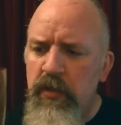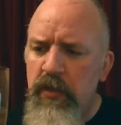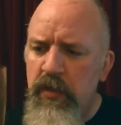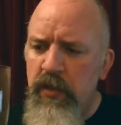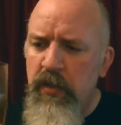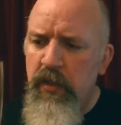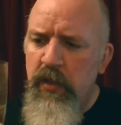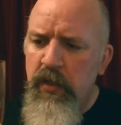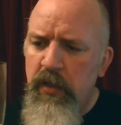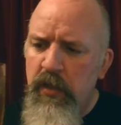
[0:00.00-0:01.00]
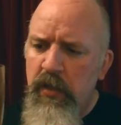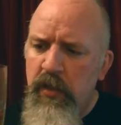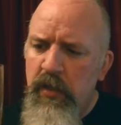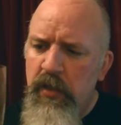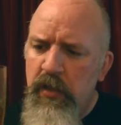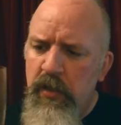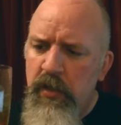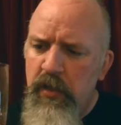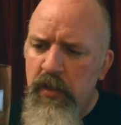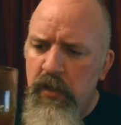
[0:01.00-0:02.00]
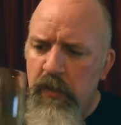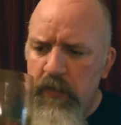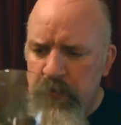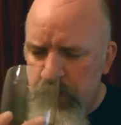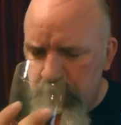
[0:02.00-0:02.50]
(no one is talking)